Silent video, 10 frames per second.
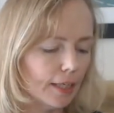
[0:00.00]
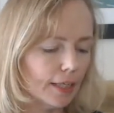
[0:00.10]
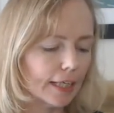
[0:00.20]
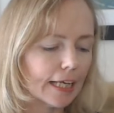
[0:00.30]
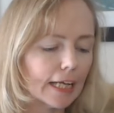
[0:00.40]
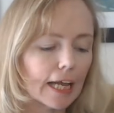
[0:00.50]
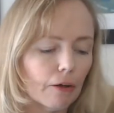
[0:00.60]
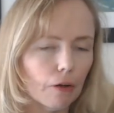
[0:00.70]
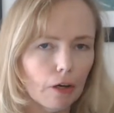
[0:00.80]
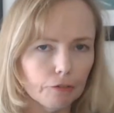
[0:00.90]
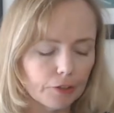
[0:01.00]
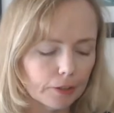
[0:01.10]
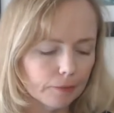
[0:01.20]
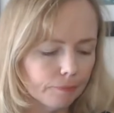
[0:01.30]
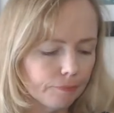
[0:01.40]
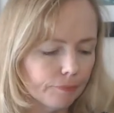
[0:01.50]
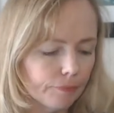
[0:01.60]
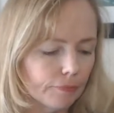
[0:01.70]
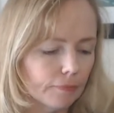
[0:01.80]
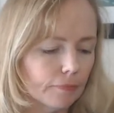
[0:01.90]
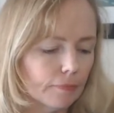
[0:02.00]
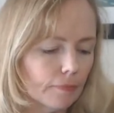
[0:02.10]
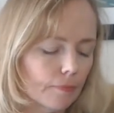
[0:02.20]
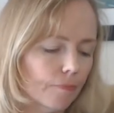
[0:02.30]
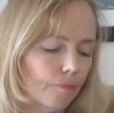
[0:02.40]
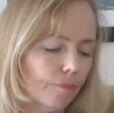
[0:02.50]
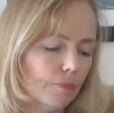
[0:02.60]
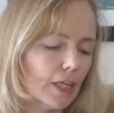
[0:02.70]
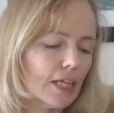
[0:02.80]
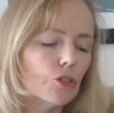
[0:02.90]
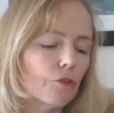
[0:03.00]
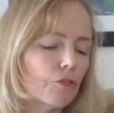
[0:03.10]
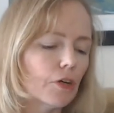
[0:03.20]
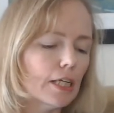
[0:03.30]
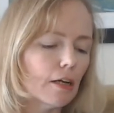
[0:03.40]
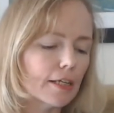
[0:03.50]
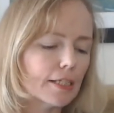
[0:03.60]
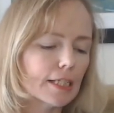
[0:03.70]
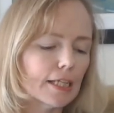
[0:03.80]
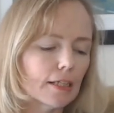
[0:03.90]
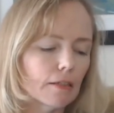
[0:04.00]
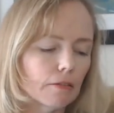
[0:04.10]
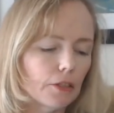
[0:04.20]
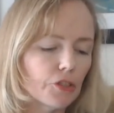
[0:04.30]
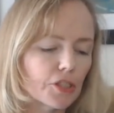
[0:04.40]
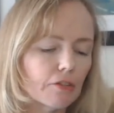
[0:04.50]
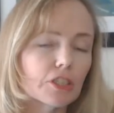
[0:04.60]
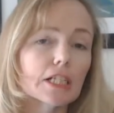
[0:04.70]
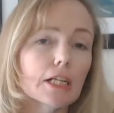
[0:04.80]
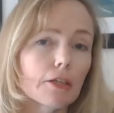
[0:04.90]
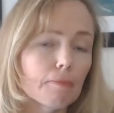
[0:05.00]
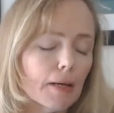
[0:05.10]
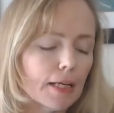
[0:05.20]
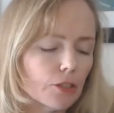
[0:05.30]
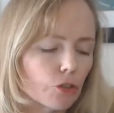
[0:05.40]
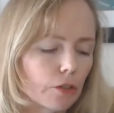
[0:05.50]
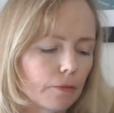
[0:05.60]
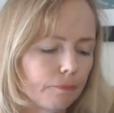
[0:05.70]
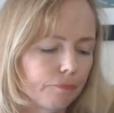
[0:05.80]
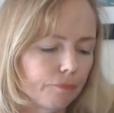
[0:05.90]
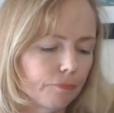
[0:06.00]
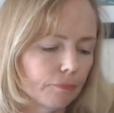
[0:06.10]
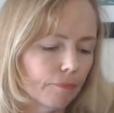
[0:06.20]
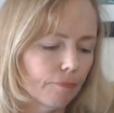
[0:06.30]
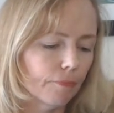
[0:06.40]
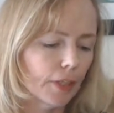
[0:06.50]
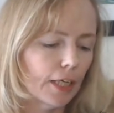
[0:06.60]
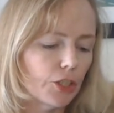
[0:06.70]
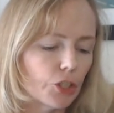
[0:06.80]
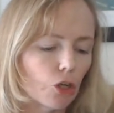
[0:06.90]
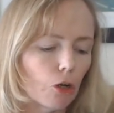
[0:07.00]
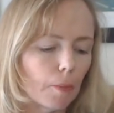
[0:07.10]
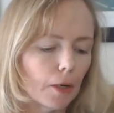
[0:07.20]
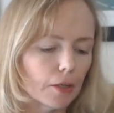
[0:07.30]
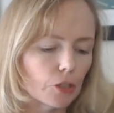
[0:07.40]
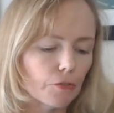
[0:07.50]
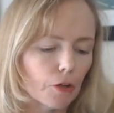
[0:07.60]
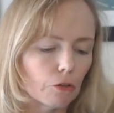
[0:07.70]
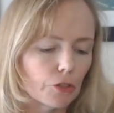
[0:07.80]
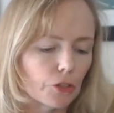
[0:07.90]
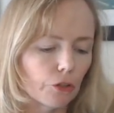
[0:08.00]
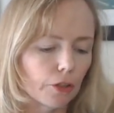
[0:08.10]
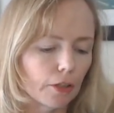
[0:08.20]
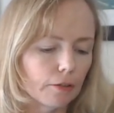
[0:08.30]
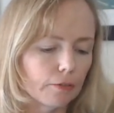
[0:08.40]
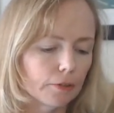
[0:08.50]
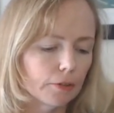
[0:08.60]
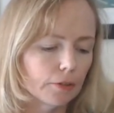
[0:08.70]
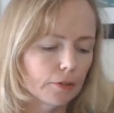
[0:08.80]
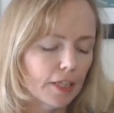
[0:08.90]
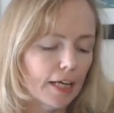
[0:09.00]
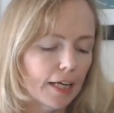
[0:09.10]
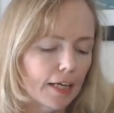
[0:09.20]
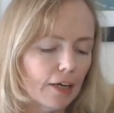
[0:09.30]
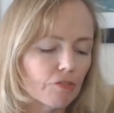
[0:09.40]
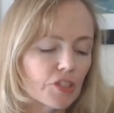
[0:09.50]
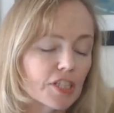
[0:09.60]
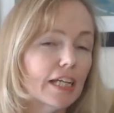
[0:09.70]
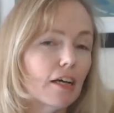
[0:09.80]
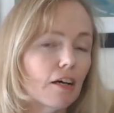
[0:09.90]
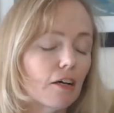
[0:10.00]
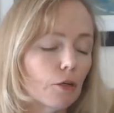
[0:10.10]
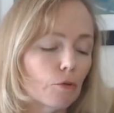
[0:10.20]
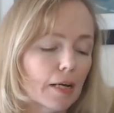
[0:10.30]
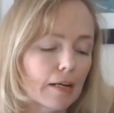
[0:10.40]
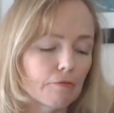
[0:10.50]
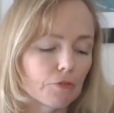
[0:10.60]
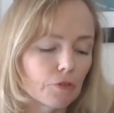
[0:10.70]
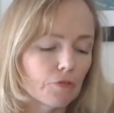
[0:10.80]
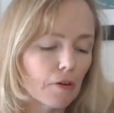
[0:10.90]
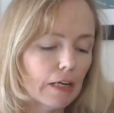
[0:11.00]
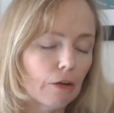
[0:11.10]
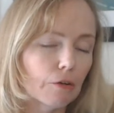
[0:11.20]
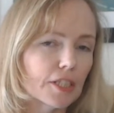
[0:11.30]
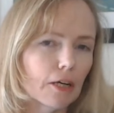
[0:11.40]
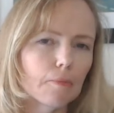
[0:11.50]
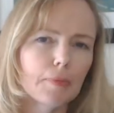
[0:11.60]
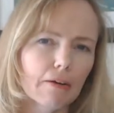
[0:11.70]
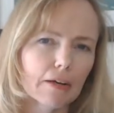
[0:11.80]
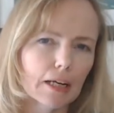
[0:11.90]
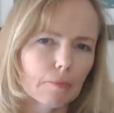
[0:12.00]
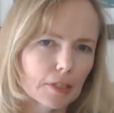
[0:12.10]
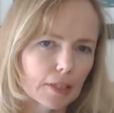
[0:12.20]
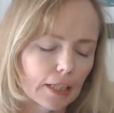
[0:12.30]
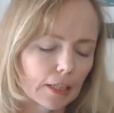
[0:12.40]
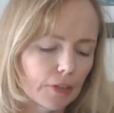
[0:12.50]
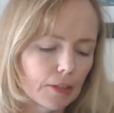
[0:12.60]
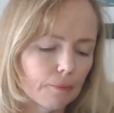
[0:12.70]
Get out, Arthur. That's not very nice, Tig. You sound just like the matron. His sharp eyes focused on her. Haven't seen her around for a very long time now, come to think of it.